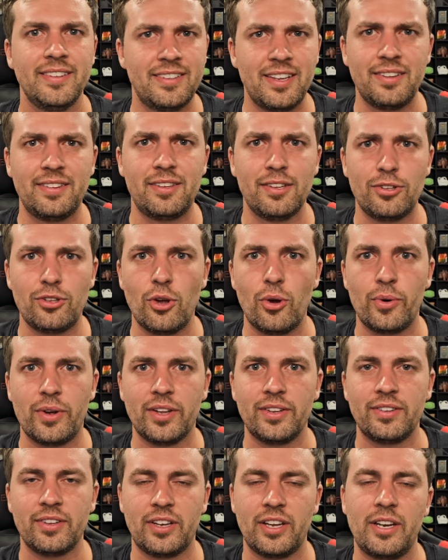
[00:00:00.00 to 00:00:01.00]
Since the
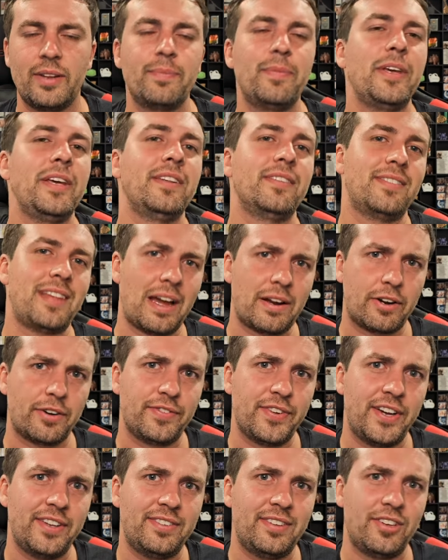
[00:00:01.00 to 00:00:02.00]
tokens are going to be
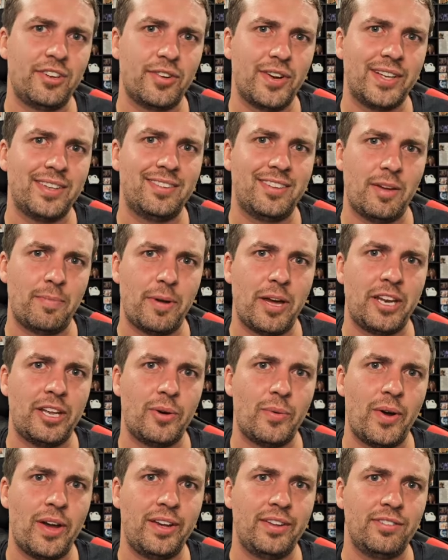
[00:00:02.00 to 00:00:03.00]
sacrificed at your end step
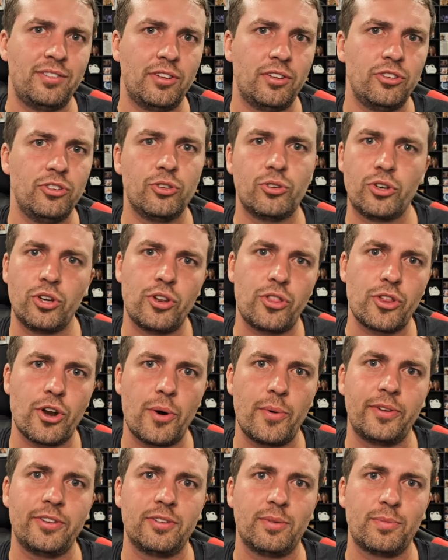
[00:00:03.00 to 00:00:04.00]
anyways, you could
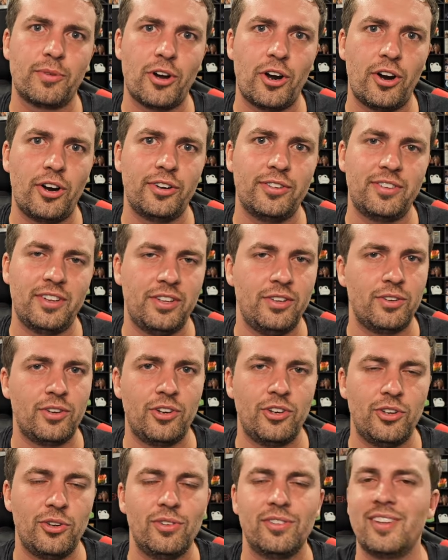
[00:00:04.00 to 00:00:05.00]
throw in some cards that you
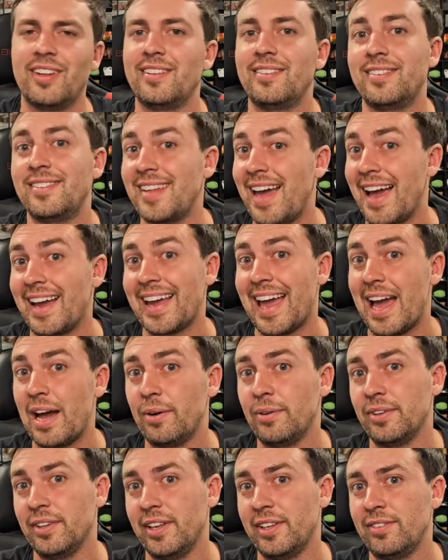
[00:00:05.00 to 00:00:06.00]
can use as sac
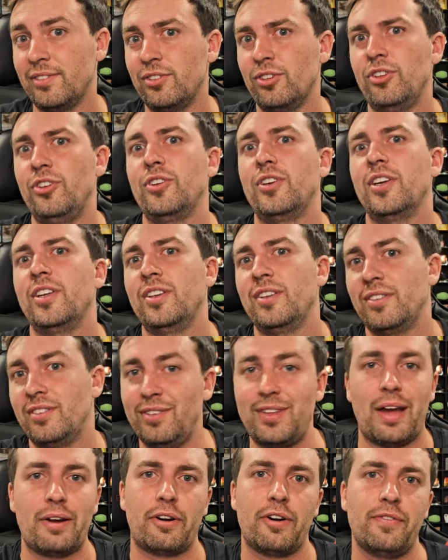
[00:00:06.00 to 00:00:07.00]
outlets so you can
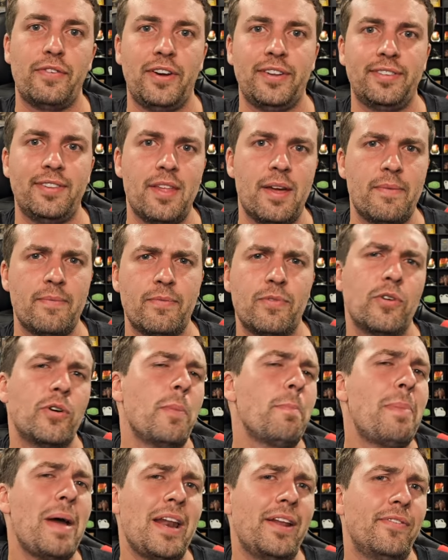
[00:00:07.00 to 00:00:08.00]
sacrifice them for a
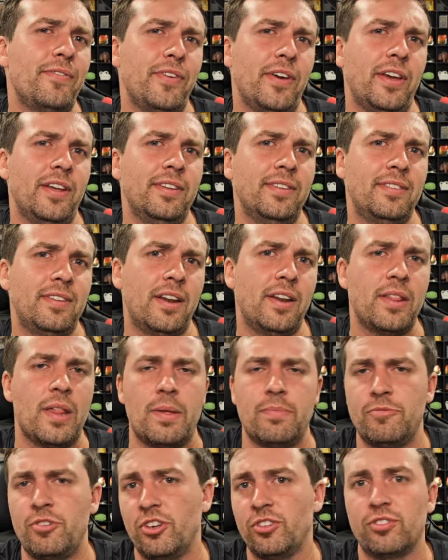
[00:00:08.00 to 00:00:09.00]
benefit instead of
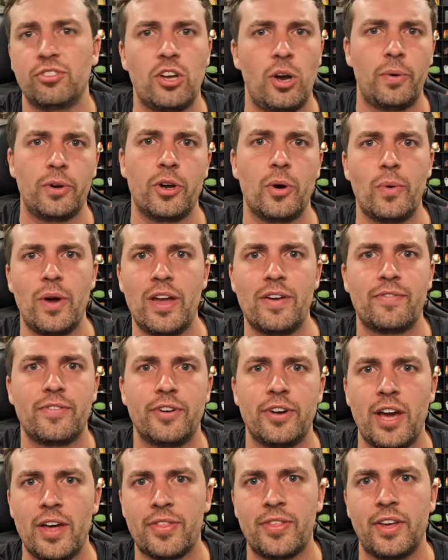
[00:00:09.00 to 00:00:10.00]
them just going away for
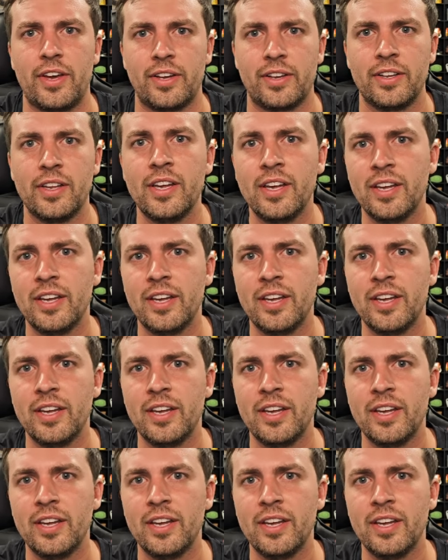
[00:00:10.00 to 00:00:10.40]
nothing.